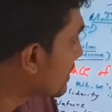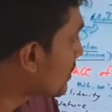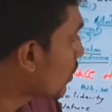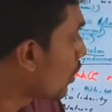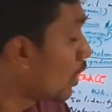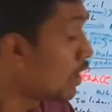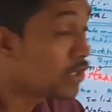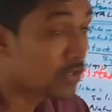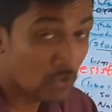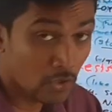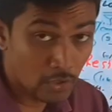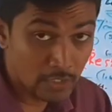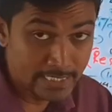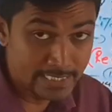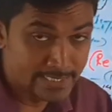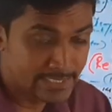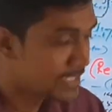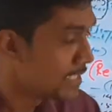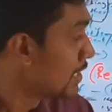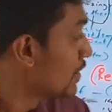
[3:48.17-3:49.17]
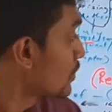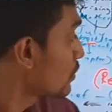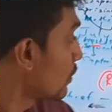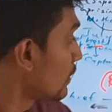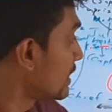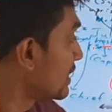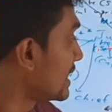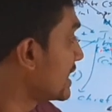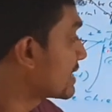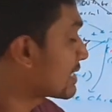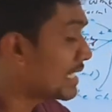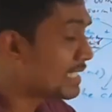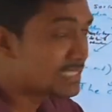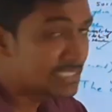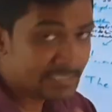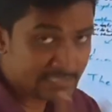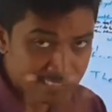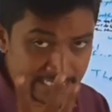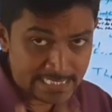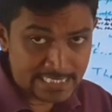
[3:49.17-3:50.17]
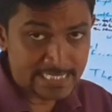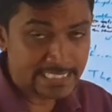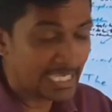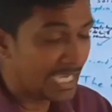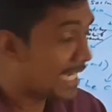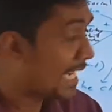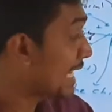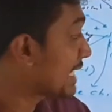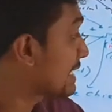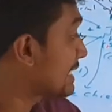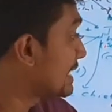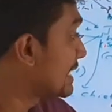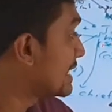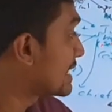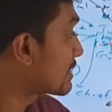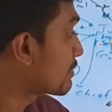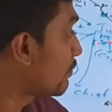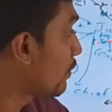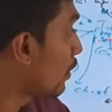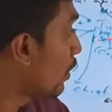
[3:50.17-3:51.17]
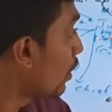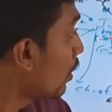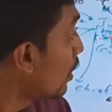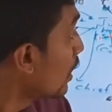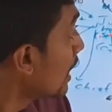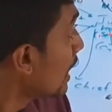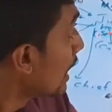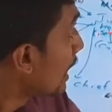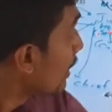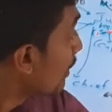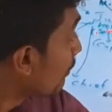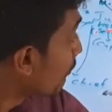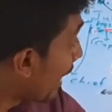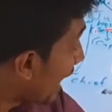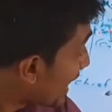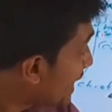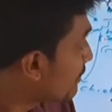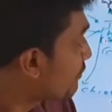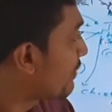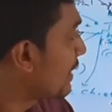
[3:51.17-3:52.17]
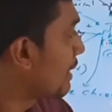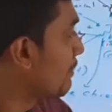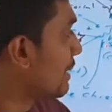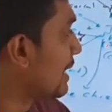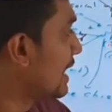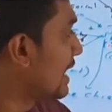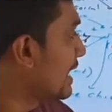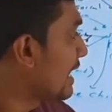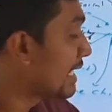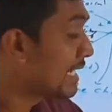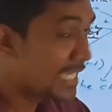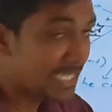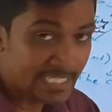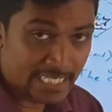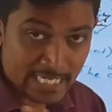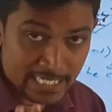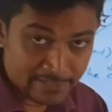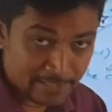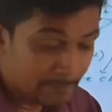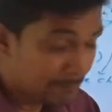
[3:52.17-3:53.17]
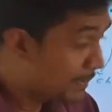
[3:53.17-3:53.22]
is called Royce. So these are the three characters for a white family. Again, I'll